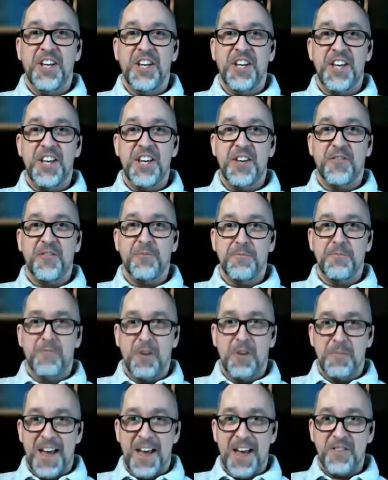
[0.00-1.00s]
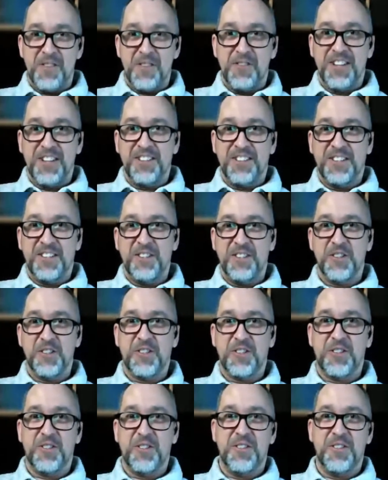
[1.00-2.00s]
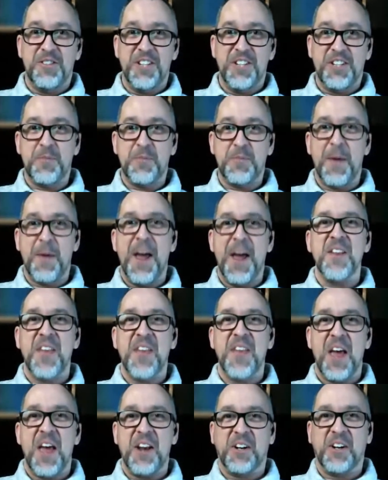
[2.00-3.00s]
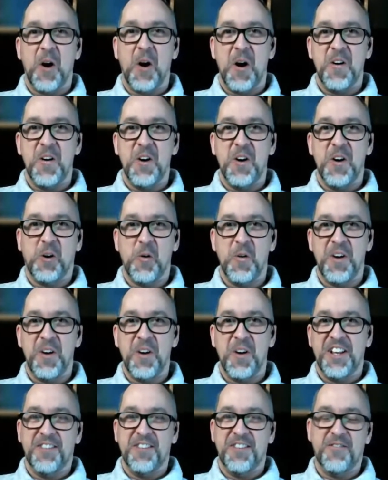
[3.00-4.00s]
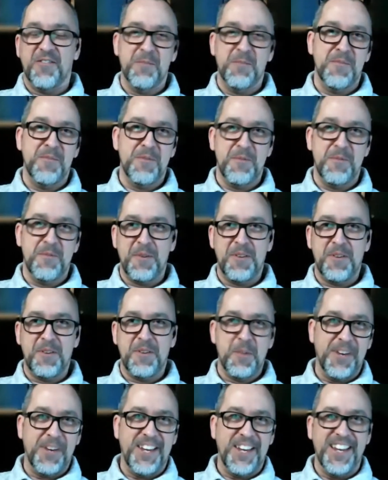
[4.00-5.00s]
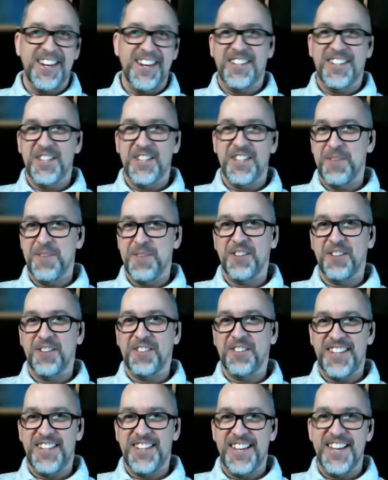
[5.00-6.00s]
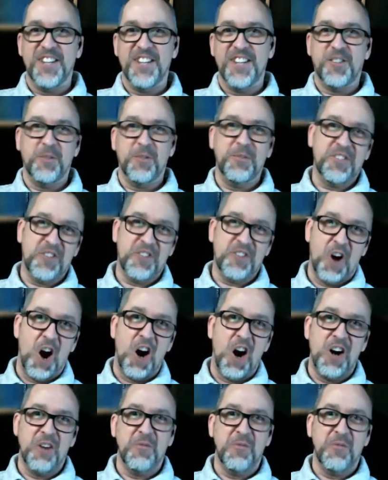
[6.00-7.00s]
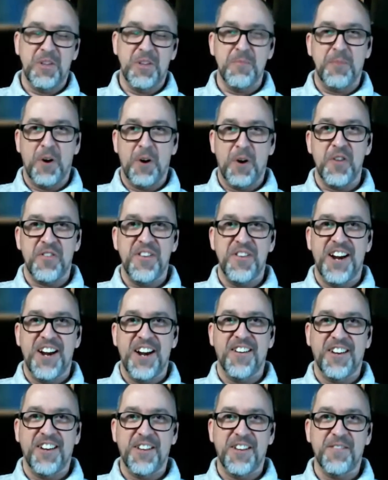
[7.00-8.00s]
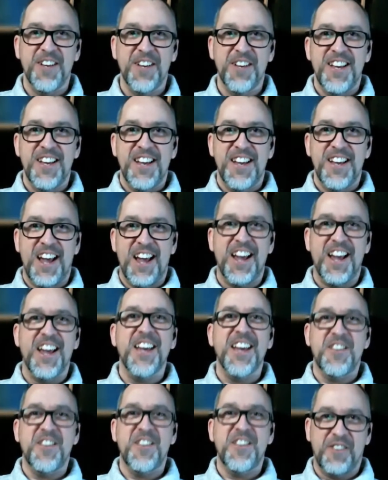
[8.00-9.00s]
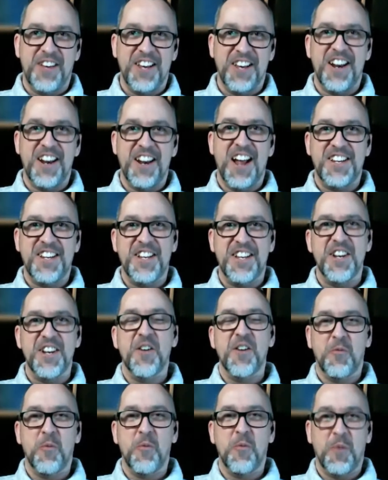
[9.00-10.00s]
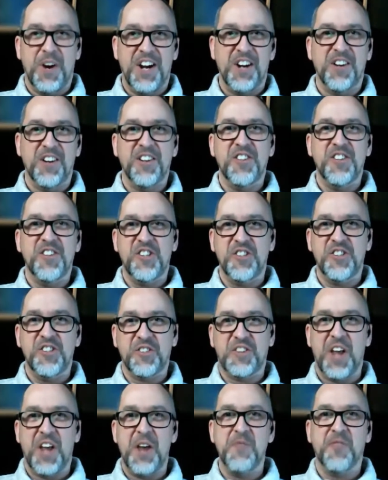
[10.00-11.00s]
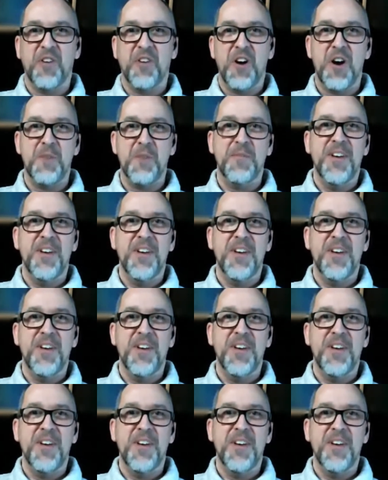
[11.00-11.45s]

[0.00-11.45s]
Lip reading: if what Matthew does is just expand that accordion from the beginning to the middle to the end. So we start with a birth narrative, and you get an idea of where Jesus came from.